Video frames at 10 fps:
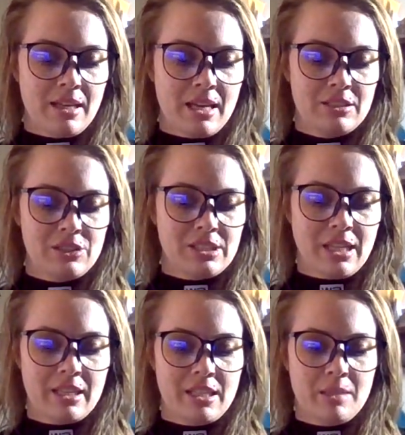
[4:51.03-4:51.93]
and just
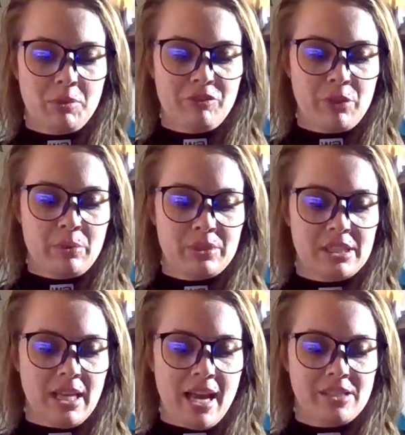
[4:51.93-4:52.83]
like keep your
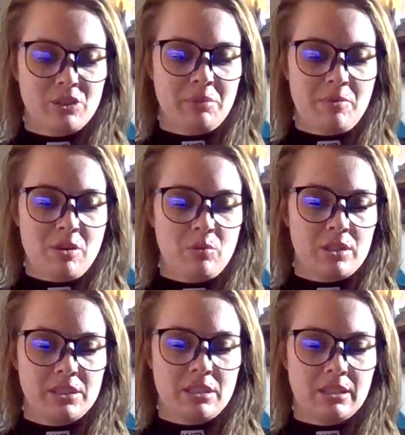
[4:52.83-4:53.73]
frequency high. So maybe there
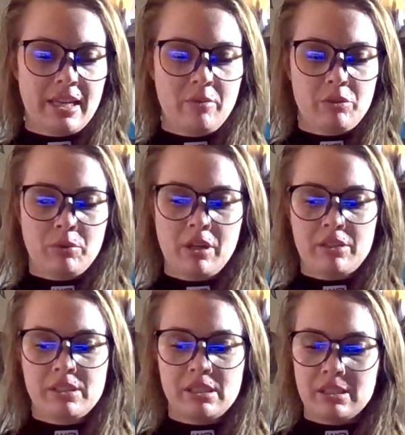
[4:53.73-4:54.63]
was a delay with
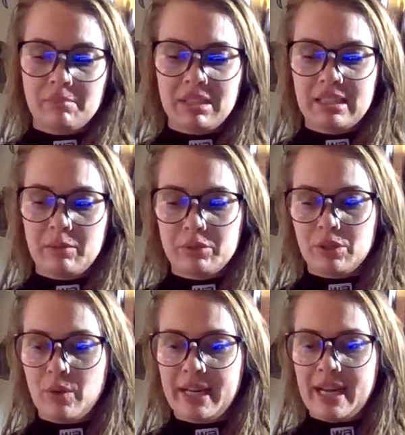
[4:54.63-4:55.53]
regards to something that was
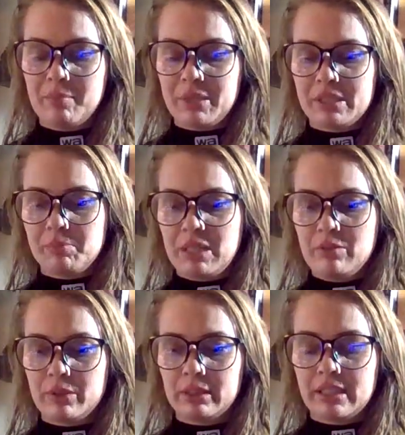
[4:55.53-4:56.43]
going on, but it's
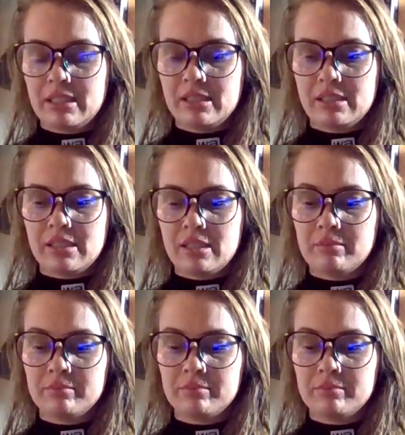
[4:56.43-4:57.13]
being released.